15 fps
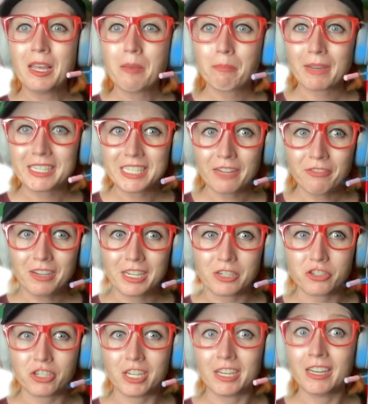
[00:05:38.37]
By
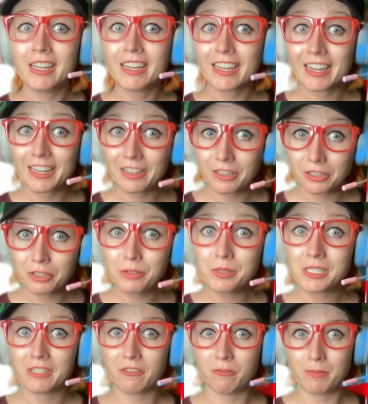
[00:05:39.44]
definition,
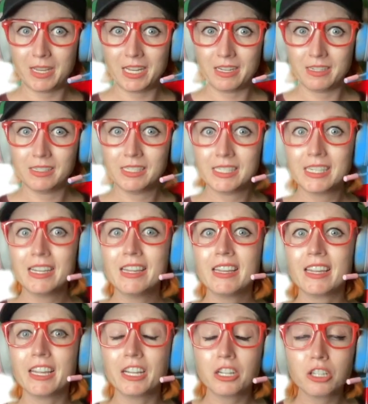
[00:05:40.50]
inclusive means
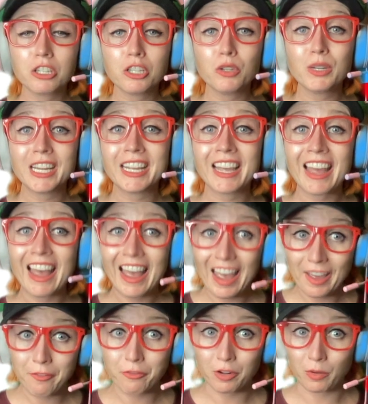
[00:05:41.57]
including
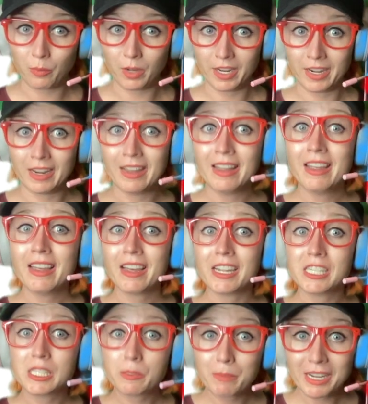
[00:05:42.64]
everyone,
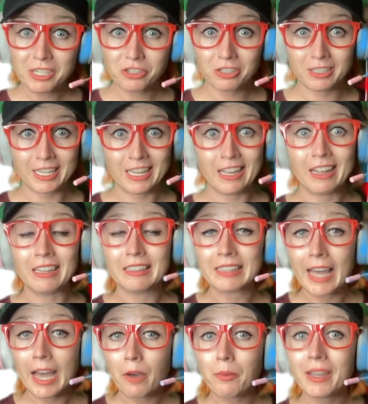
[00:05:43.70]
especially
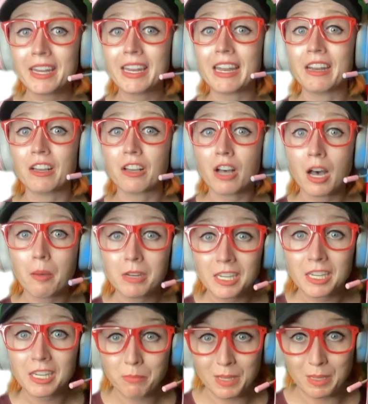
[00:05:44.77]
allowing and
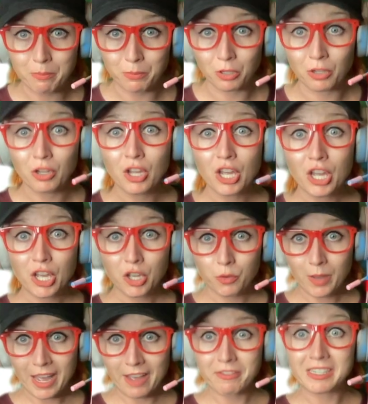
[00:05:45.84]
accommodating people who
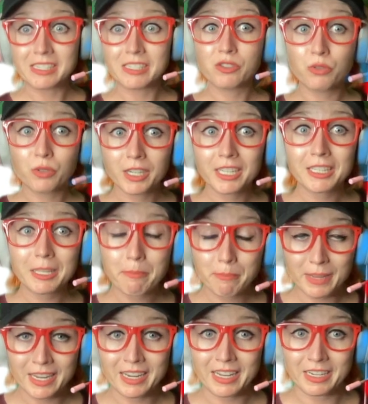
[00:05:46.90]
have historically
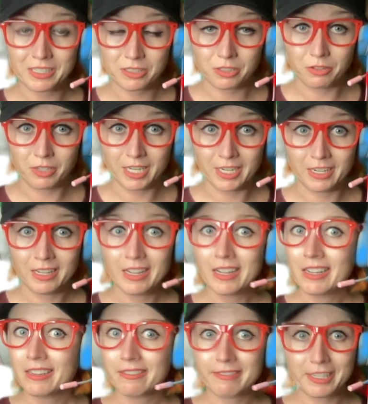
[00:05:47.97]
been excluded.
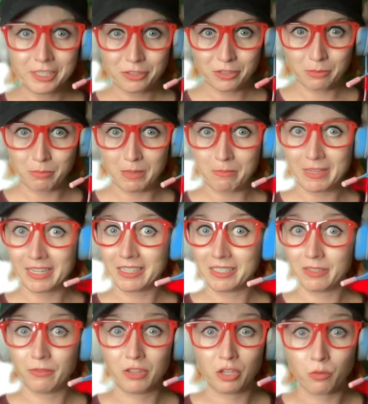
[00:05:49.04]
This could be because
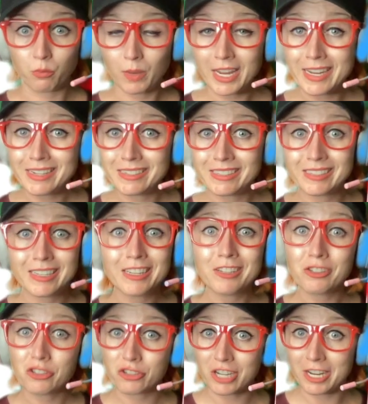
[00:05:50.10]
of their race,
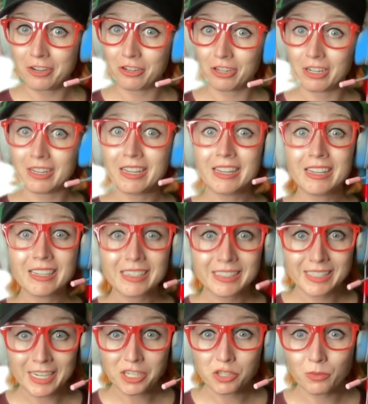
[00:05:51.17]
gender,
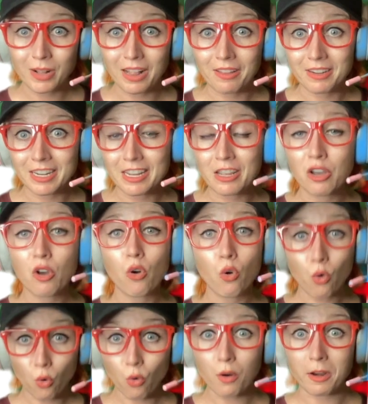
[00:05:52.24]
sexuality,
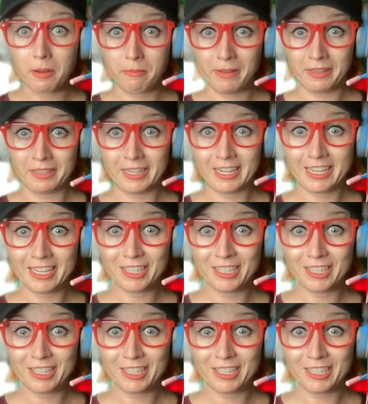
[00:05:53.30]
or ability.